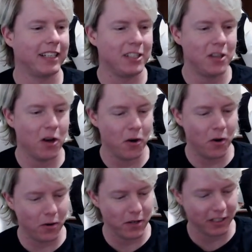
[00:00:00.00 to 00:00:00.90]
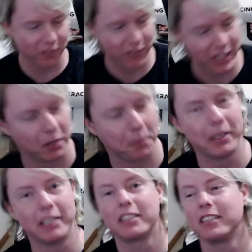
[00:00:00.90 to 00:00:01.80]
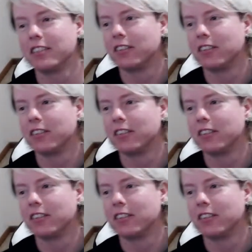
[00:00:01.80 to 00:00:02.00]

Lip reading: no, not the fingerprints, because this looks